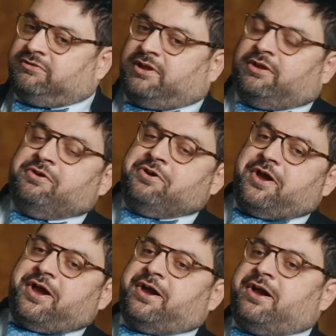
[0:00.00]
there.
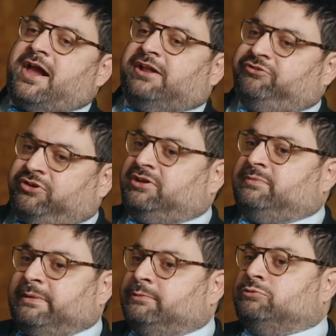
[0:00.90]
Uh, and certainly
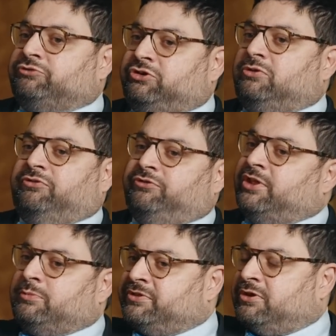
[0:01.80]
people will choose, and so
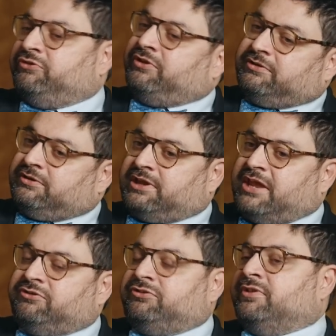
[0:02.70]
there'll be those that
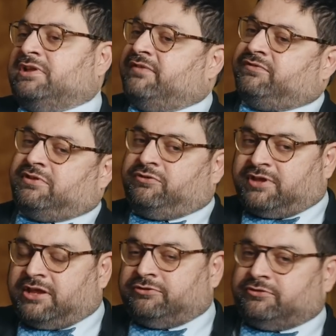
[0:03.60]
cater to the left, those that
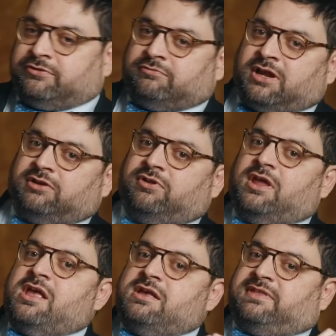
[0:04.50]
cater to the right.
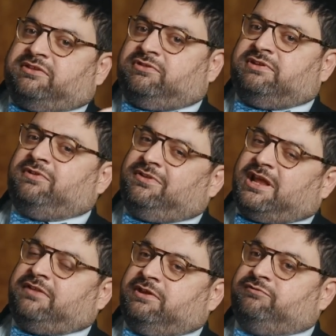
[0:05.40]
That's a different thing,
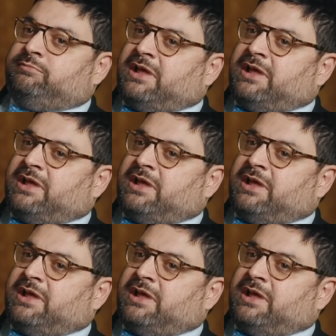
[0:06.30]
I think, from